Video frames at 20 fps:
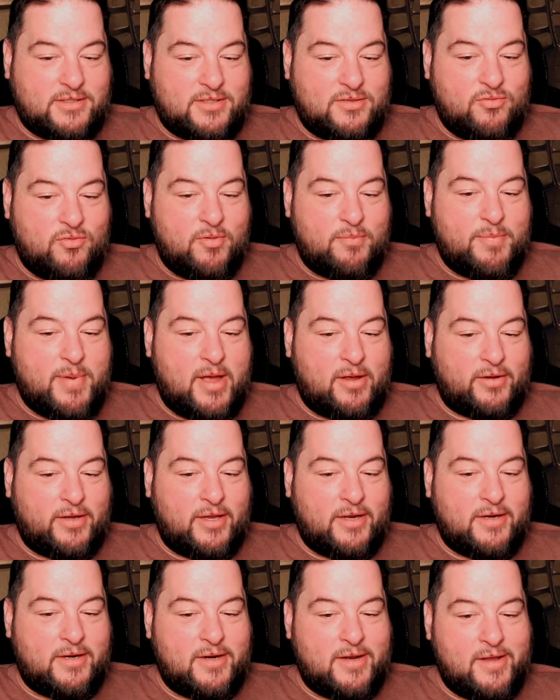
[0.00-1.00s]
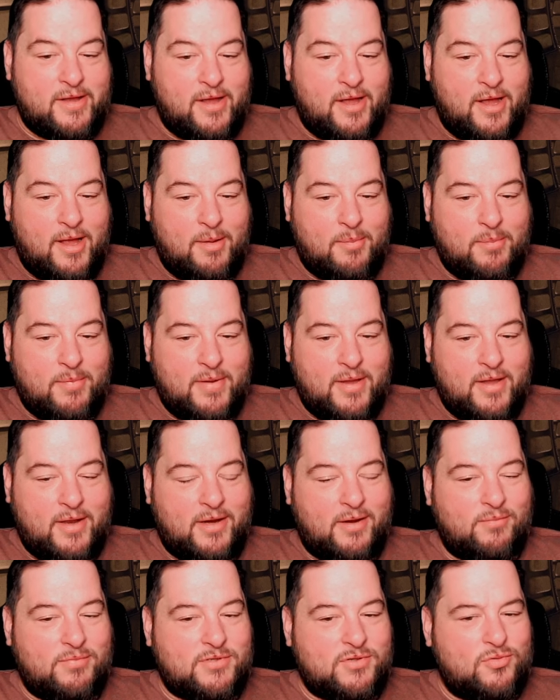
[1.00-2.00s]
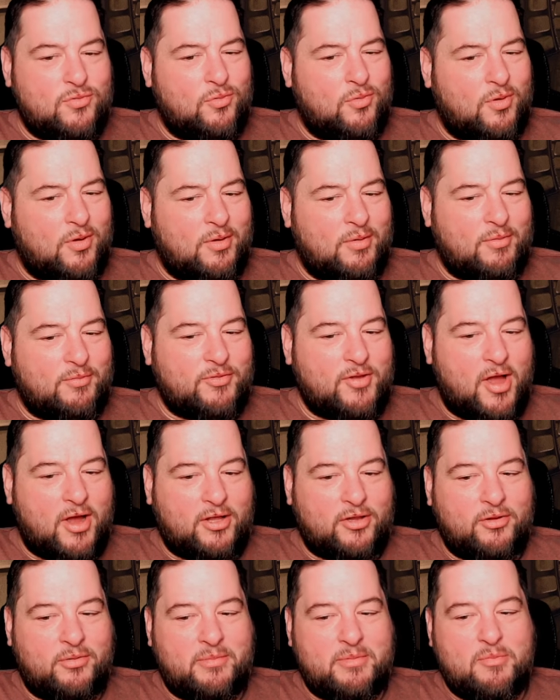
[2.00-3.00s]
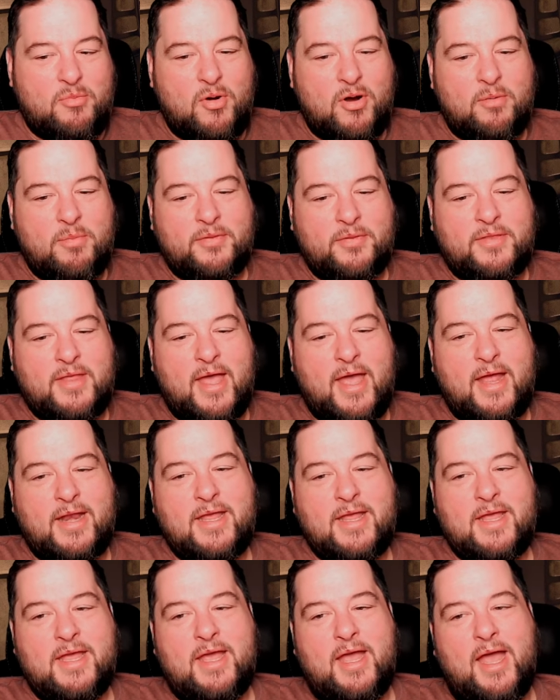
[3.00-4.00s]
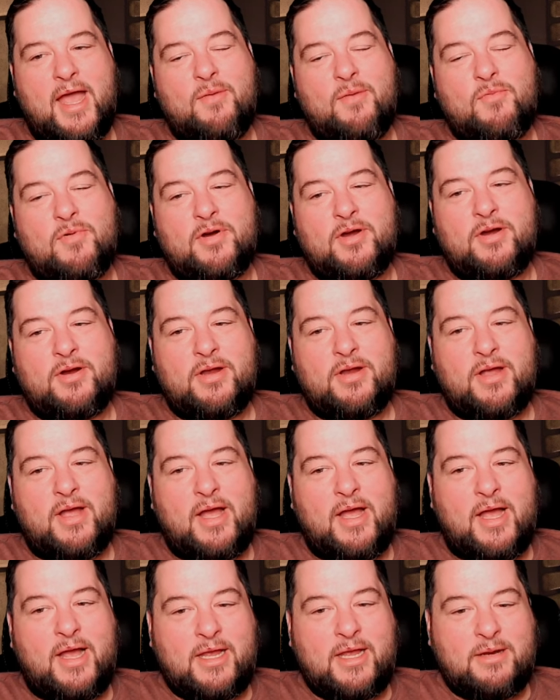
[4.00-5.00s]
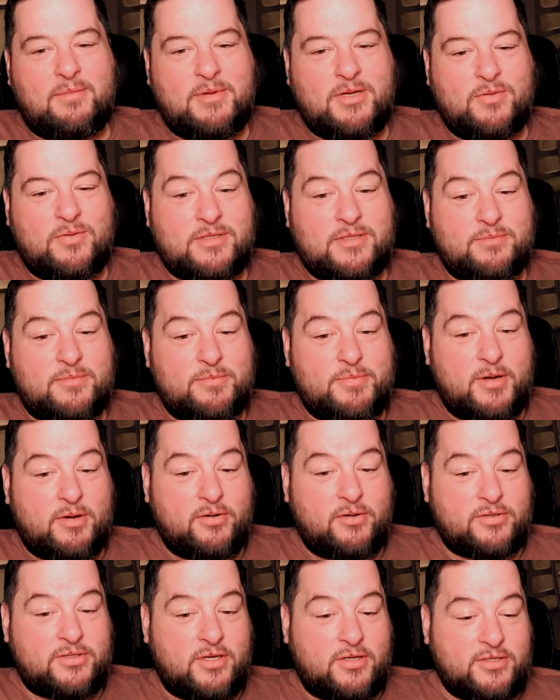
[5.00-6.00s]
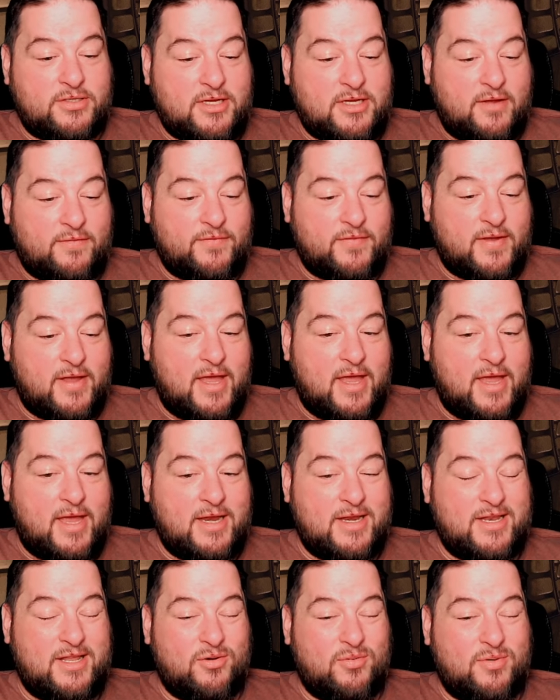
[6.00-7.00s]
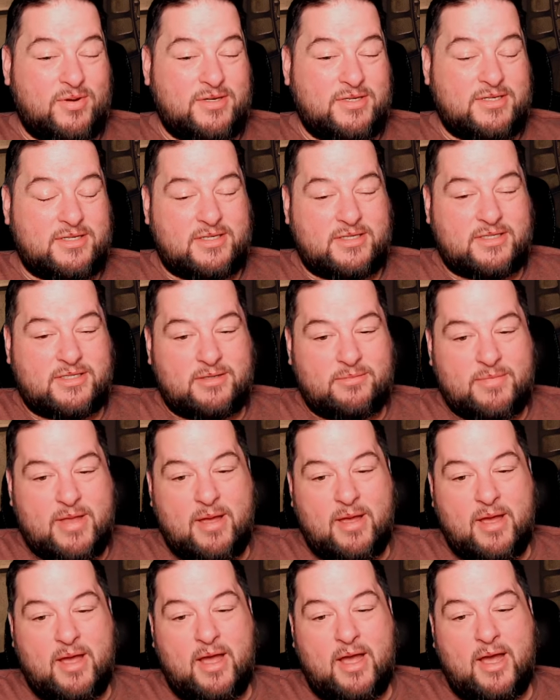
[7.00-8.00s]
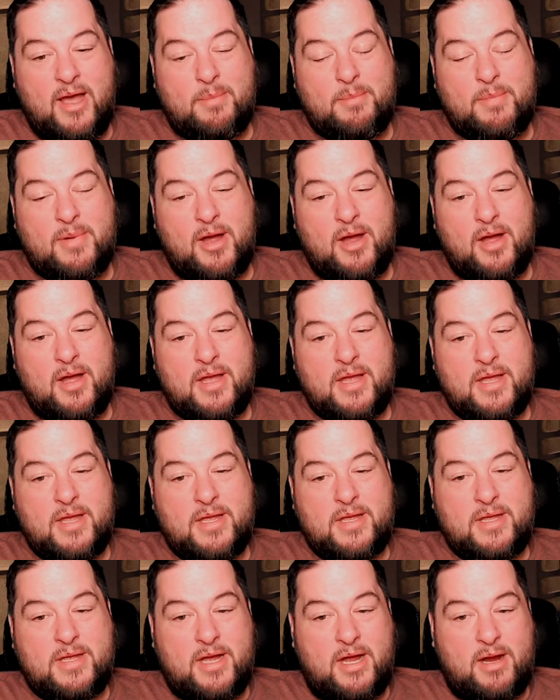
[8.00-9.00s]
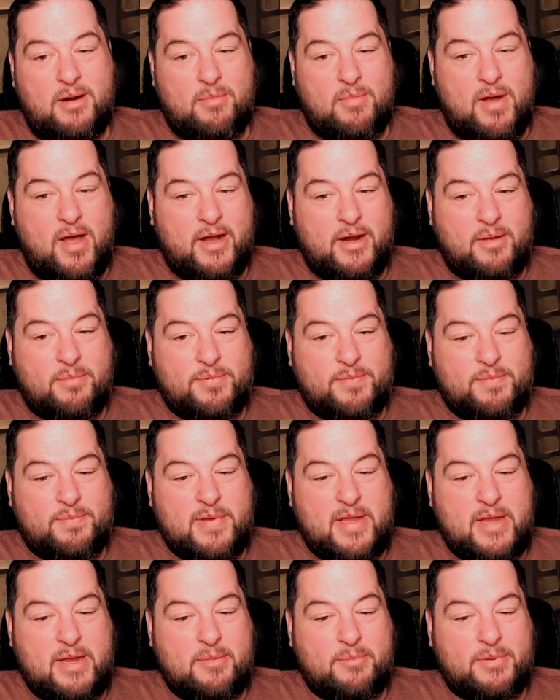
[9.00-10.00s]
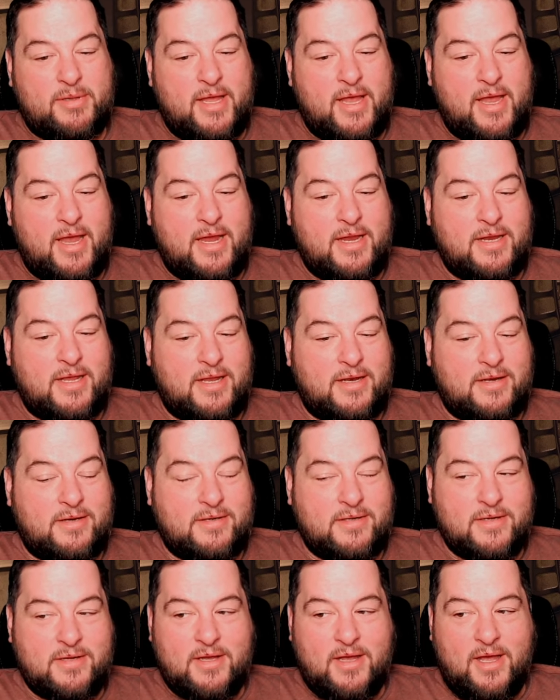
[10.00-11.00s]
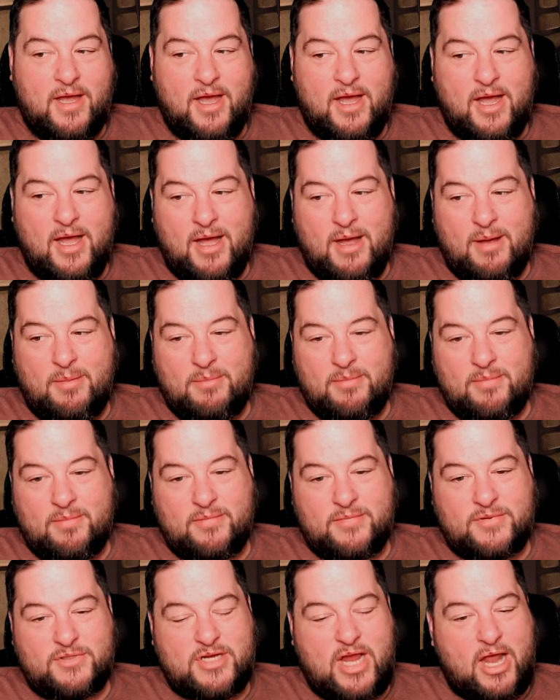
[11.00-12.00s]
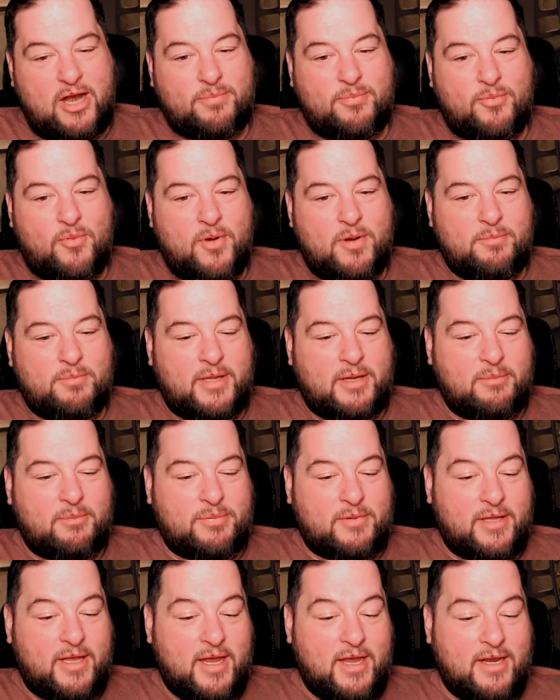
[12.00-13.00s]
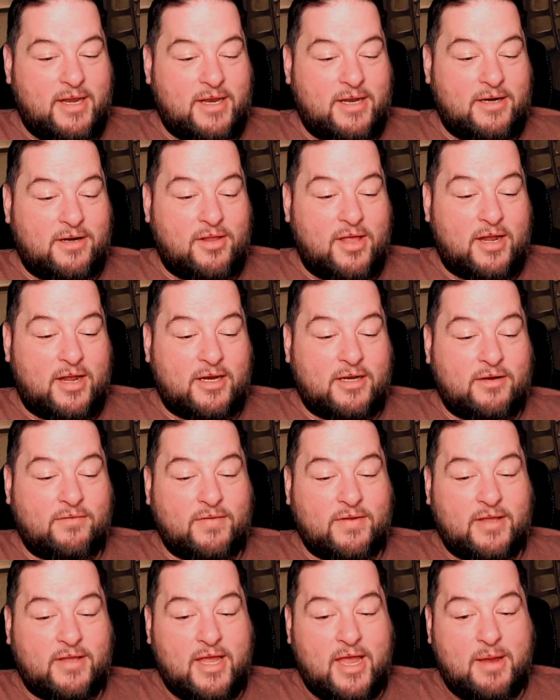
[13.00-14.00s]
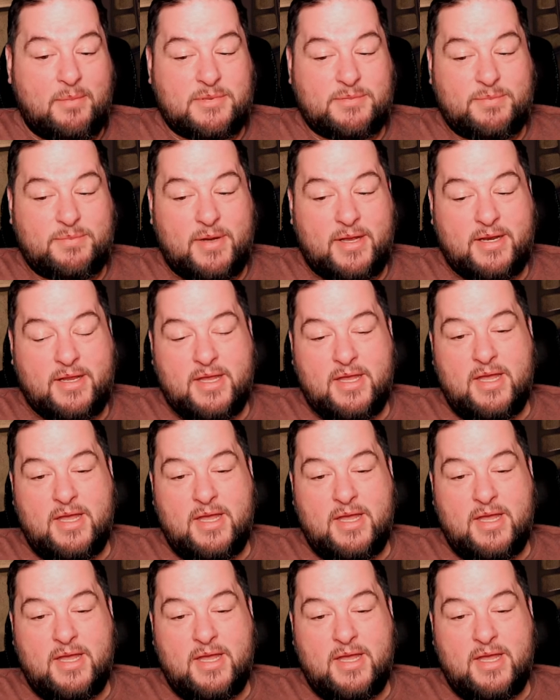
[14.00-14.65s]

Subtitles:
Rebellion, and it was cool. I'll talk a little bit more about that. And we're going to be doing some Imperial Assault stuff, and there was some Armada being played, and Shatterpoint being played, and a lot of different games. But